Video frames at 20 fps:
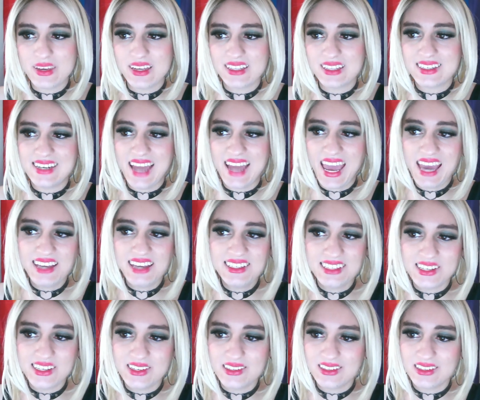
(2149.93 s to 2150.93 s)
It's an A
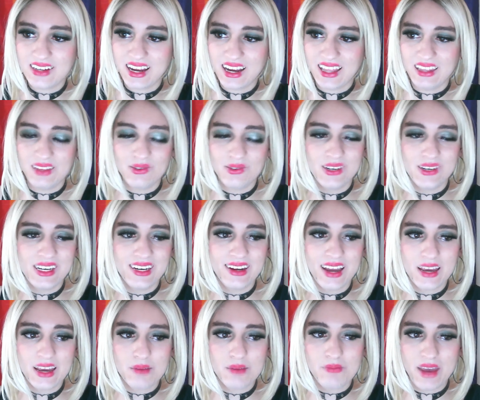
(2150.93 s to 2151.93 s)
tier. I really
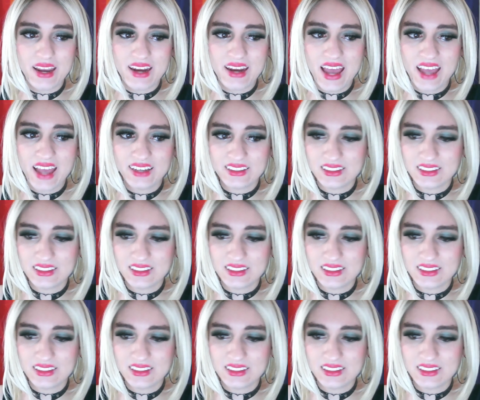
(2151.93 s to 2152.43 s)
like Banette.